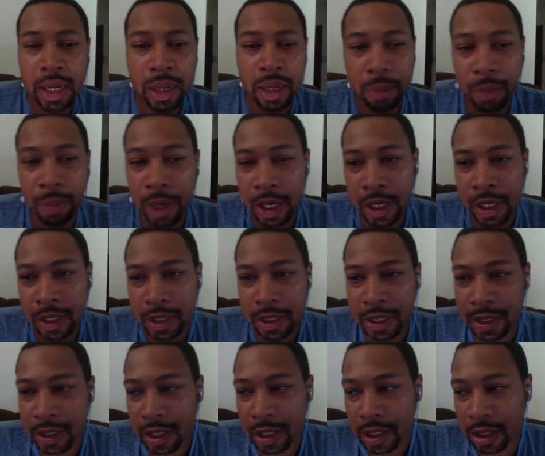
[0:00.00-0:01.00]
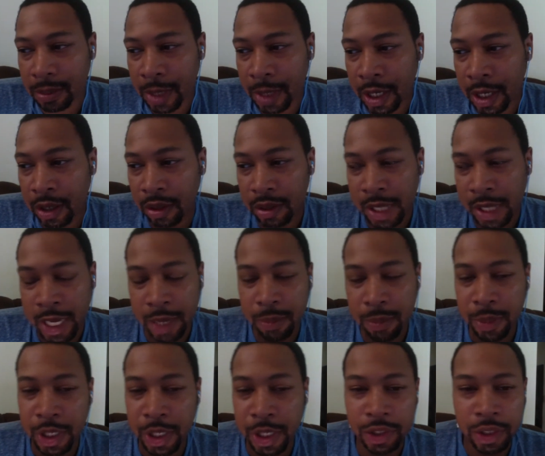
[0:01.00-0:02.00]
But he talks about
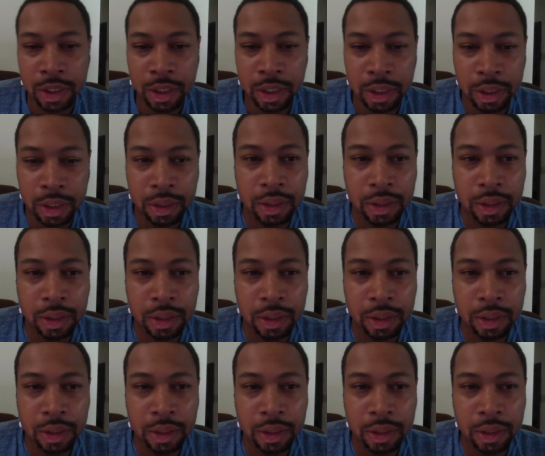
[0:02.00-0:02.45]
ambition.